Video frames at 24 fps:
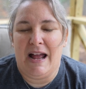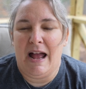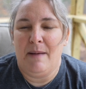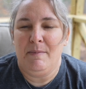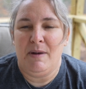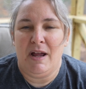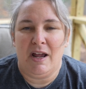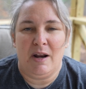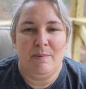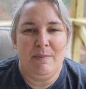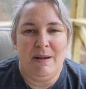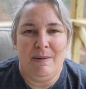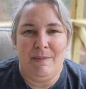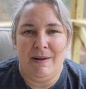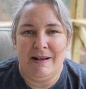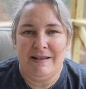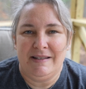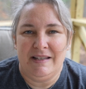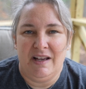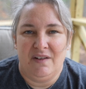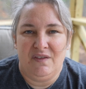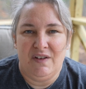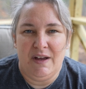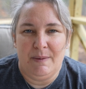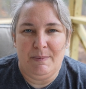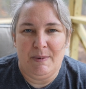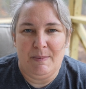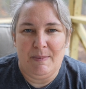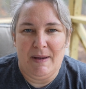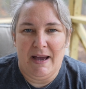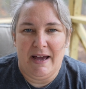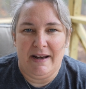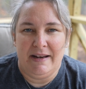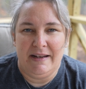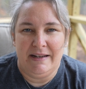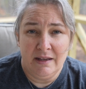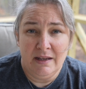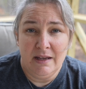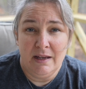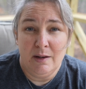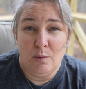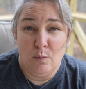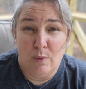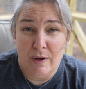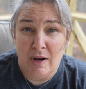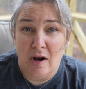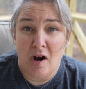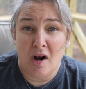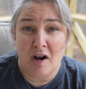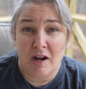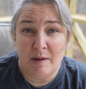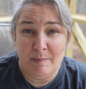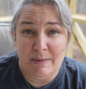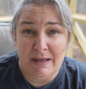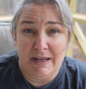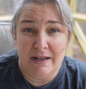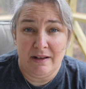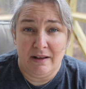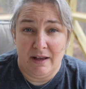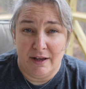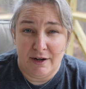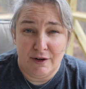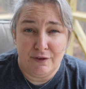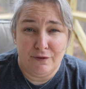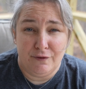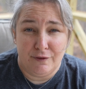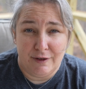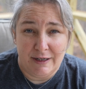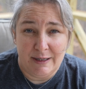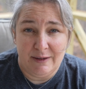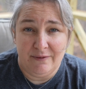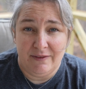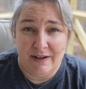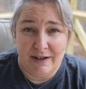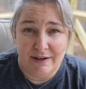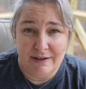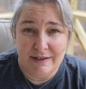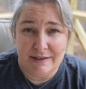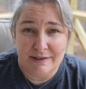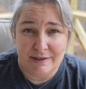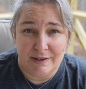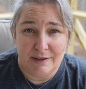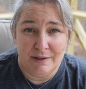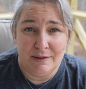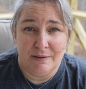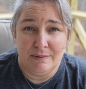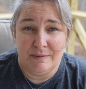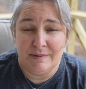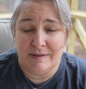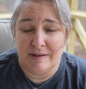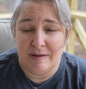I'm not gonna beat myself up about it. We are going to be clutter free very soon,